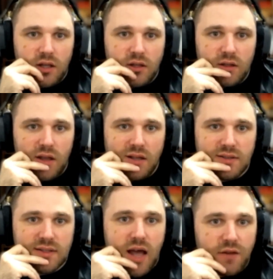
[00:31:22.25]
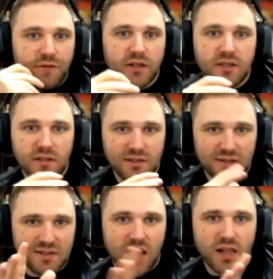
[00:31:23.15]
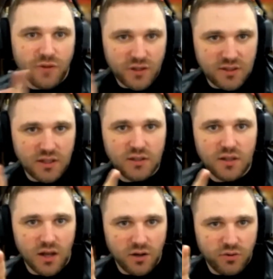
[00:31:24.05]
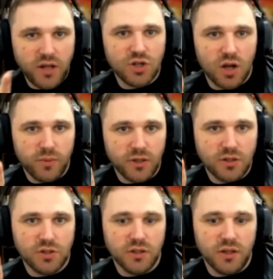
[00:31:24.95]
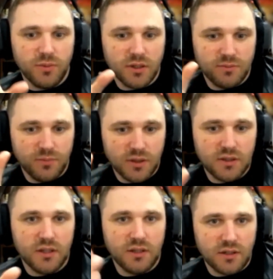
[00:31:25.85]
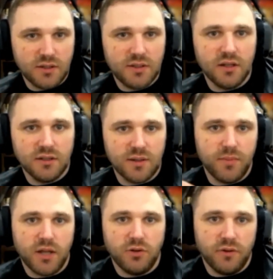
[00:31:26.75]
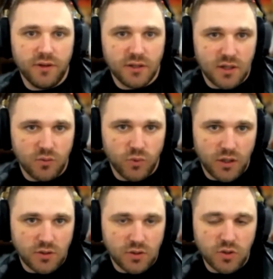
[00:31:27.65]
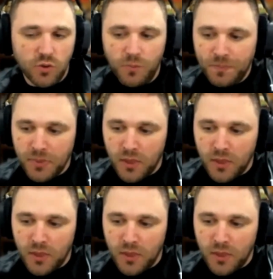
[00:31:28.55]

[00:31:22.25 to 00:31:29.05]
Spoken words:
and ScalaFix did a great job initially, but there are still some manual things that we need to do,